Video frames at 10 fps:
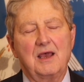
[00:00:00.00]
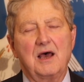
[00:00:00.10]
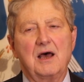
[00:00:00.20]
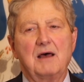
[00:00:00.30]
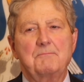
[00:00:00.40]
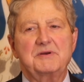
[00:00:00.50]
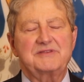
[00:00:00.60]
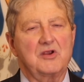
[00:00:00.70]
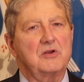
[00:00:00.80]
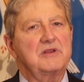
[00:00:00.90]
But
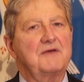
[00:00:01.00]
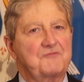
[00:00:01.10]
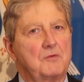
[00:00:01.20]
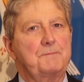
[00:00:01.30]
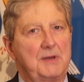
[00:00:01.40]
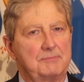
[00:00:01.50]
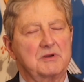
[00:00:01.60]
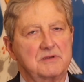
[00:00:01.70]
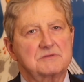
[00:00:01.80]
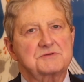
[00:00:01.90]
there are enough
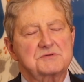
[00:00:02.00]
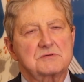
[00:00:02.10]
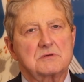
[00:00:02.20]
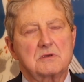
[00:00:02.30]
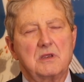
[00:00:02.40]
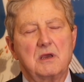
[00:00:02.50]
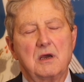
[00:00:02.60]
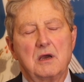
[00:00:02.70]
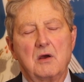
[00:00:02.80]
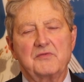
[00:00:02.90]
Republicans
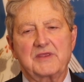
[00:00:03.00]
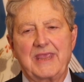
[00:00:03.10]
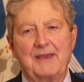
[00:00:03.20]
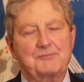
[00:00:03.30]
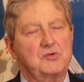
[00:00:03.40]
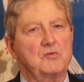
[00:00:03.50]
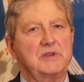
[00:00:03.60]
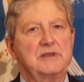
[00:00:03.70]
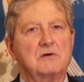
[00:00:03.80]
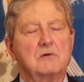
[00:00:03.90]
on the Capitol
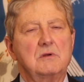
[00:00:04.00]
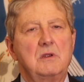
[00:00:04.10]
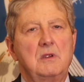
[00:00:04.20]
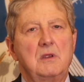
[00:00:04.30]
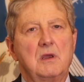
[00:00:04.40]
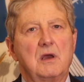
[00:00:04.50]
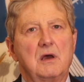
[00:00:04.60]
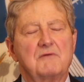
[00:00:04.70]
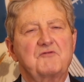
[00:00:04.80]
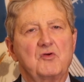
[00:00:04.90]
Hill
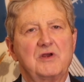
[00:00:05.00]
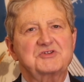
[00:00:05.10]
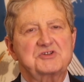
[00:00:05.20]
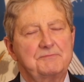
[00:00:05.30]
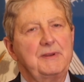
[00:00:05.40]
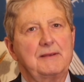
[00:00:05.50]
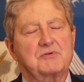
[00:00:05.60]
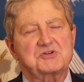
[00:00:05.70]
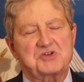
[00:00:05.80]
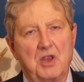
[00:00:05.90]
for us to be
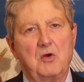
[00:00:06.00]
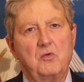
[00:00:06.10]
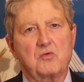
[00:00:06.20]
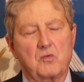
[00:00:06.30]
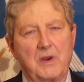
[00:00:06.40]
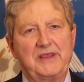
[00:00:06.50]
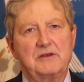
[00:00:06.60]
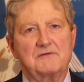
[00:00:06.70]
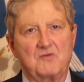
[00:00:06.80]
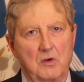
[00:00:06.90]
able to slow the
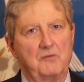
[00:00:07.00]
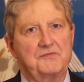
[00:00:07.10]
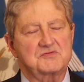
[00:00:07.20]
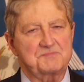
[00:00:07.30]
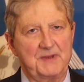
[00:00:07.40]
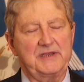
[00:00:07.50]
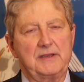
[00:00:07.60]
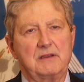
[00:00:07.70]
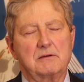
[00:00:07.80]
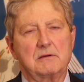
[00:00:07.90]
rate of growth of
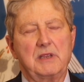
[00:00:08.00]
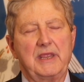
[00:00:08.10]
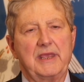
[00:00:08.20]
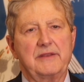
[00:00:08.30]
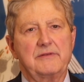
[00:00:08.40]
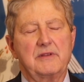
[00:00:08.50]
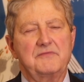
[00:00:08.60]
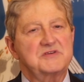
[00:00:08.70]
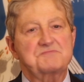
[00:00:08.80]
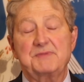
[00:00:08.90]
spending.
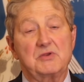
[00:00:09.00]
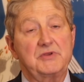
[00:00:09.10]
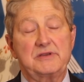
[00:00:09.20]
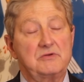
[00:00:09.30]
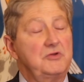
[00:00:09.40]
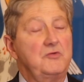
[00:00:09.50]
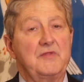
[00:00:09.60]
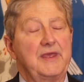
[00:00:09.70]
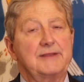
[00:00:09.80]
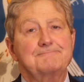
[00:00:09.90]
And this bill didn't do
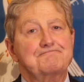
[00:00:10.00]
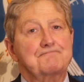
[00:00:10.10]
that.